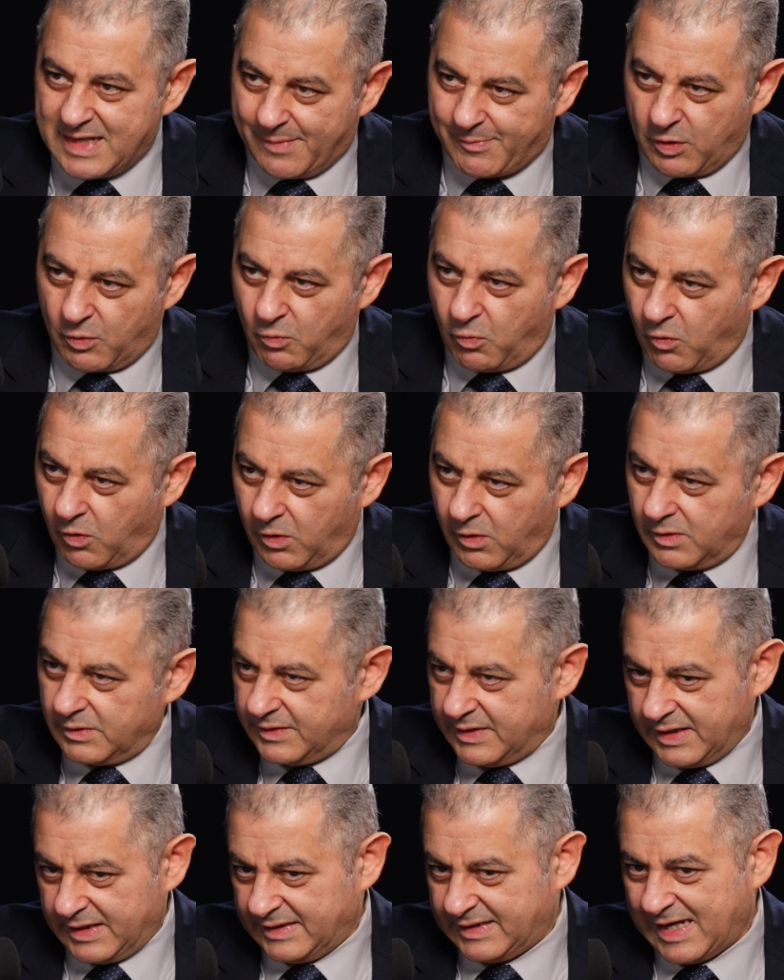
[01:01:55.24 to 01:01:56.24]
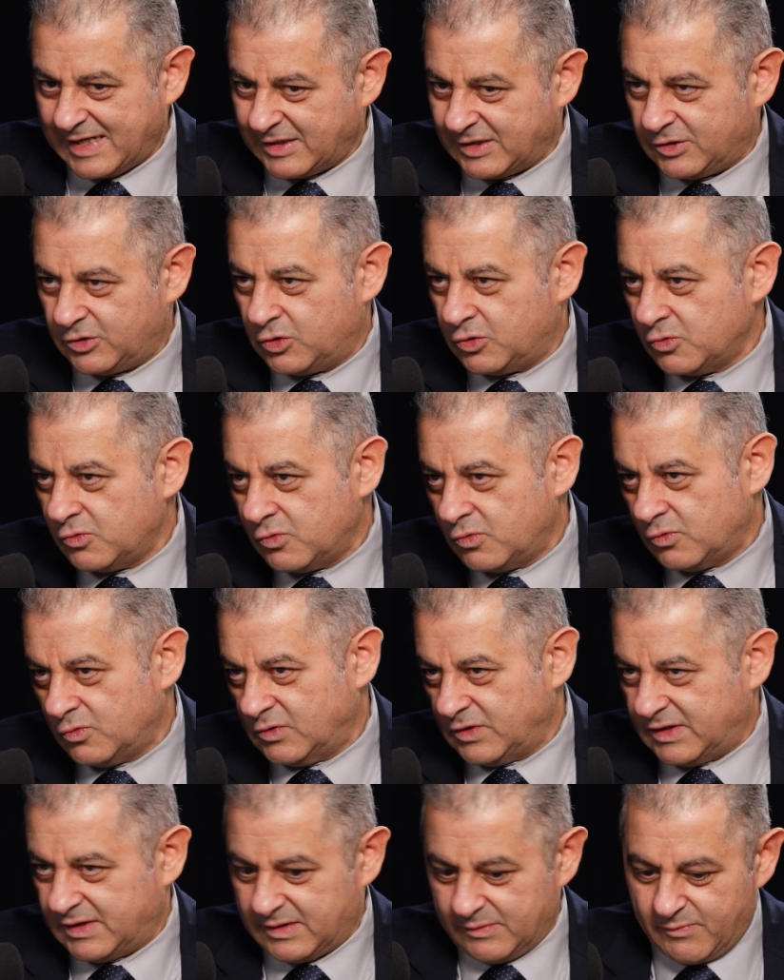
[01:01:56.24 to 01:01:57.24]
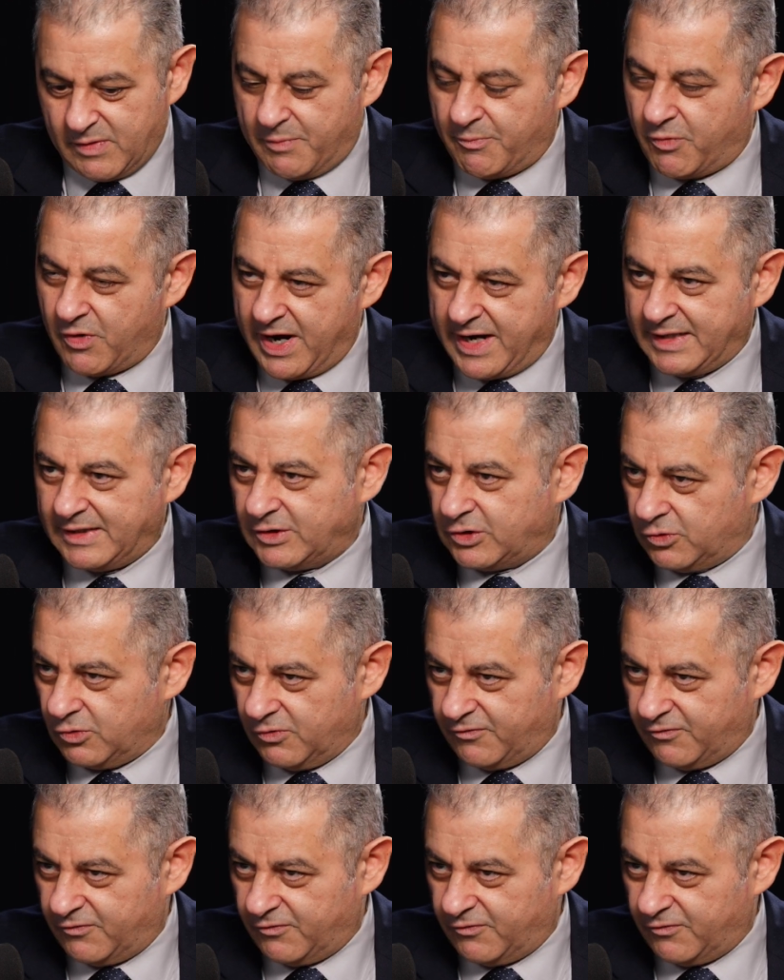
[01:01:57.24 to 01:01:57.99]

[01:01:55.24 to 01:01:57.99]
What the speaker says: double wall. It has two membranes,